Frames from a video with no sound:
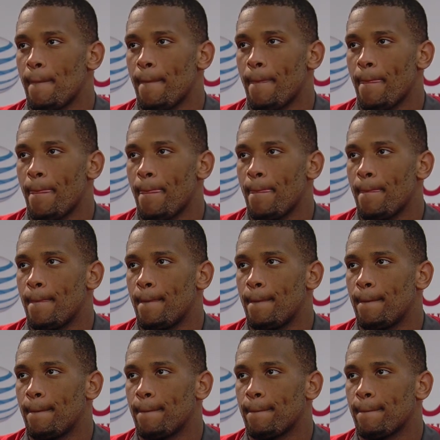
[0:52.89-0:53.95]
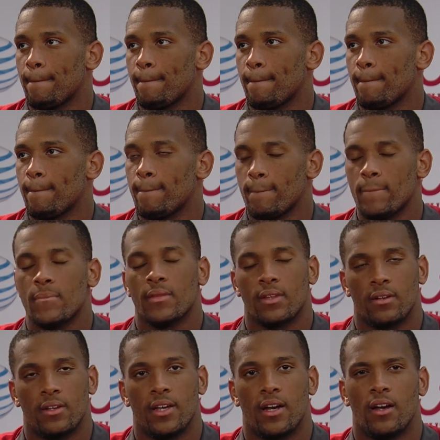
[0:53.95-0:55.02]
How do you block a guy like Robert Nkemdiche?
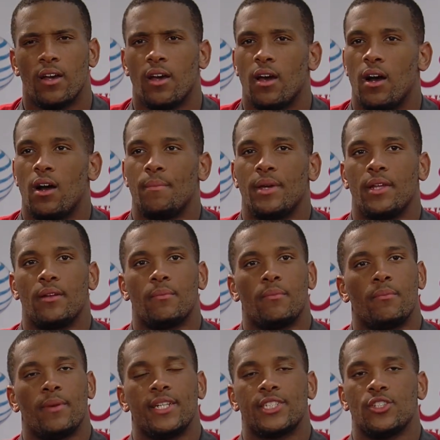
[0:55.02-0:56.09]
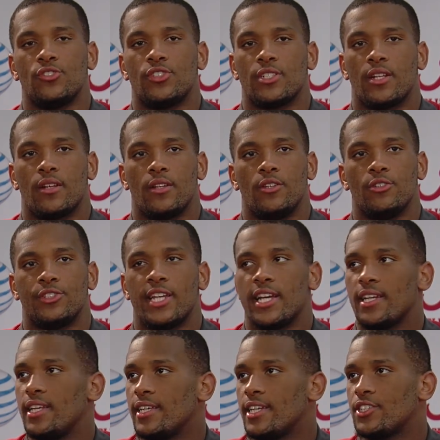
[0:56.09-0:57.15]
Yeah, I mean, basically you just have to use
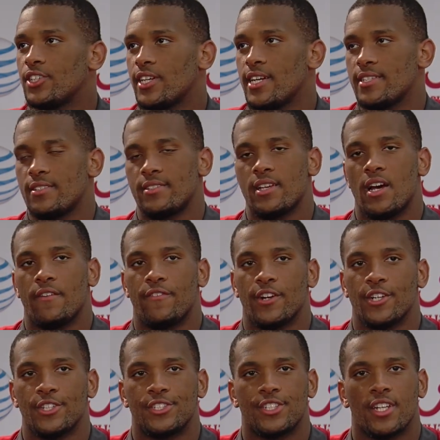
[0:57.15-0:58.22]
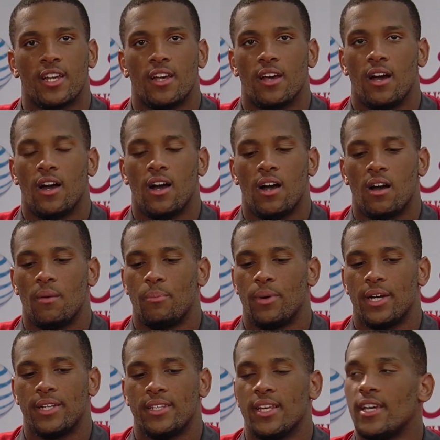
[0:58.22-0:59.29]
technique, get your hands inside first, uh,
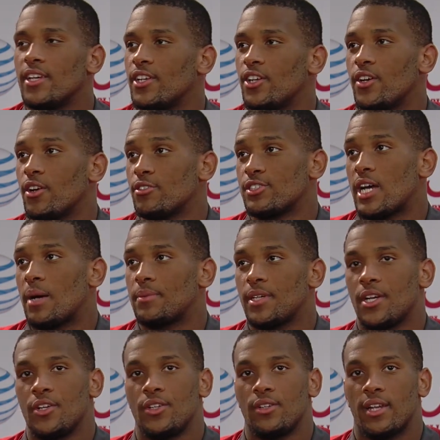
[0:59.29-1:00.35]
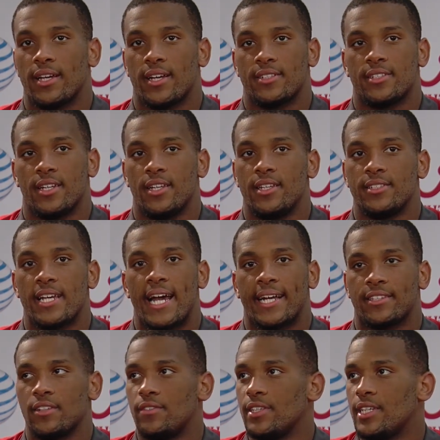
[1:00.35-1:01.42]
but you know don't stop there. Like I said, he's
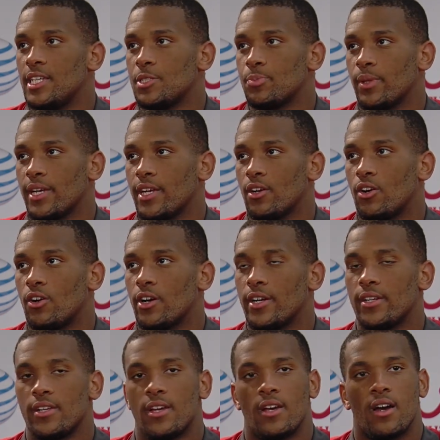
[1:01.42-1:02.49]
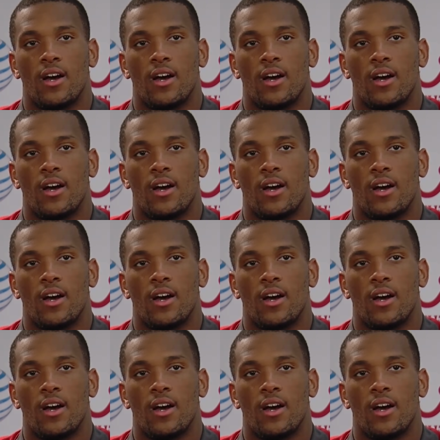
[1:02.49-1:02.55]
active, he keeps playing hard.